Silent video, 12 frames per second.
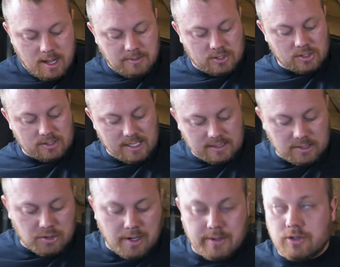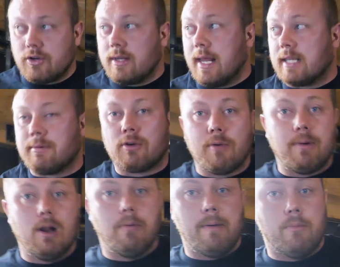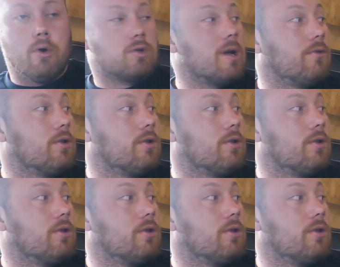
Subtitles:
I'm just using this to try and test my grip a little bit more, so I don't